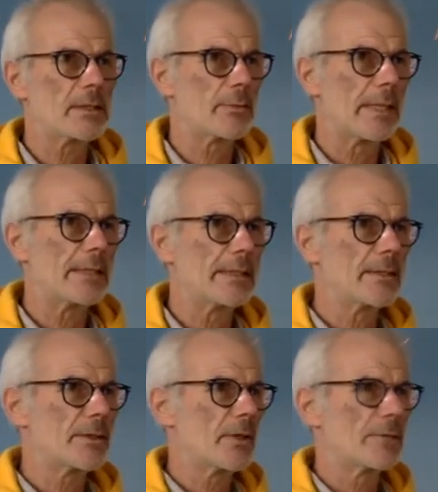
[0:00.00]
as well in
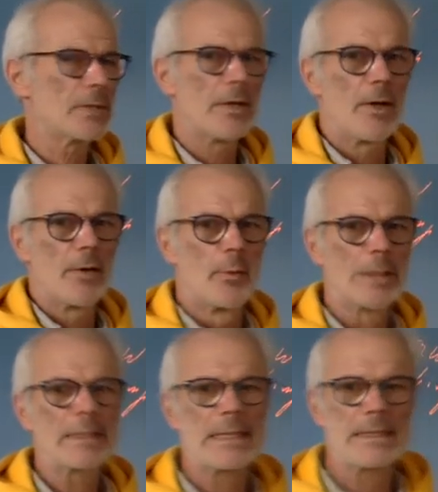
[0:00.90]
terms
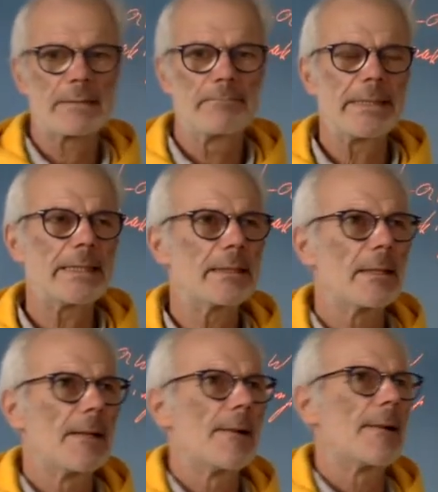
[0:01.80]
what does it
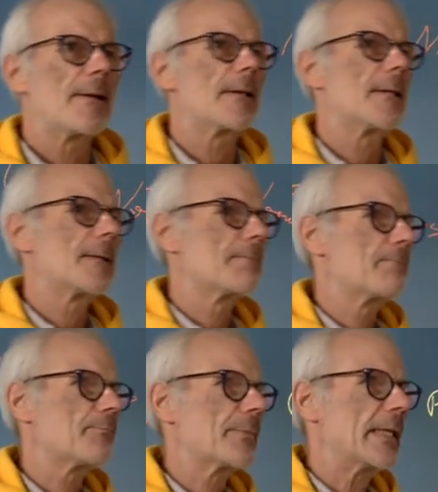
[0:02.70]
mean
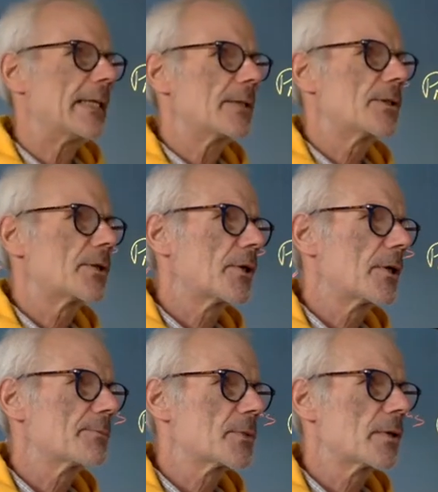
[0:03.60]
um, in
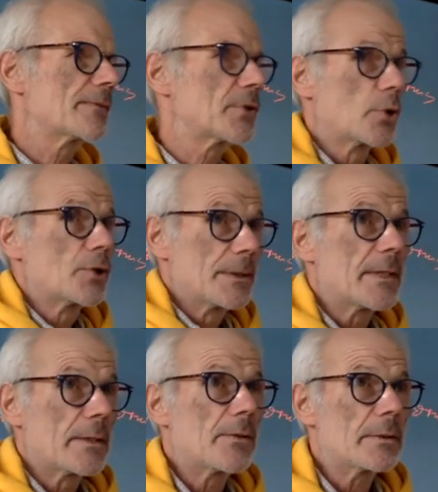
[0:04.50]
terms of social
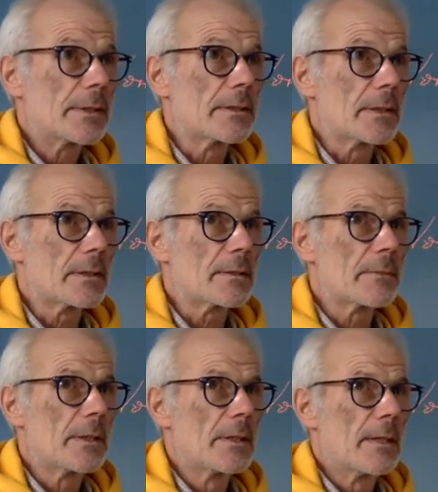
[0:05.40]
security system,
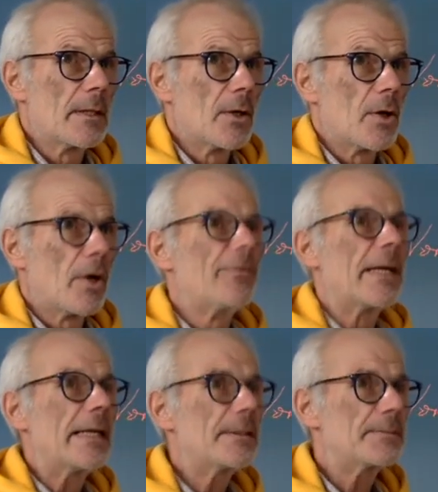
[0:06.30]
of
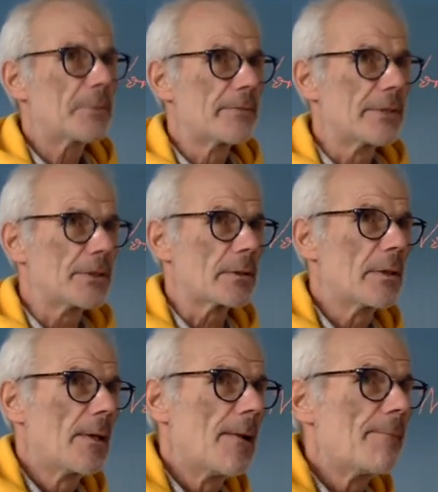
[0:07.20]
health provision,
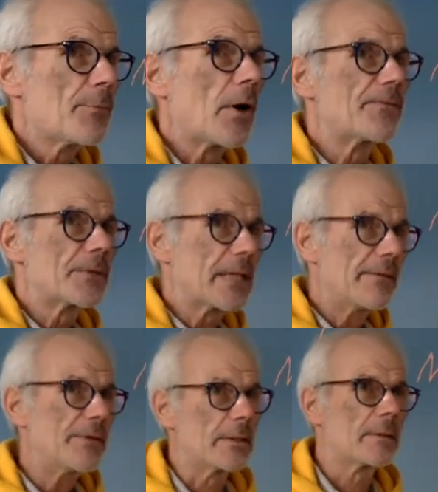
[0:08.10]
of
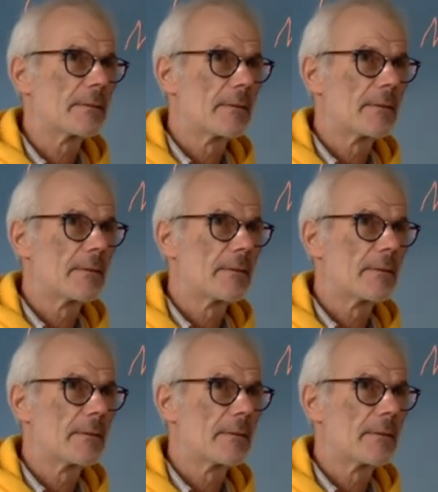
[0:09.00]
traffic?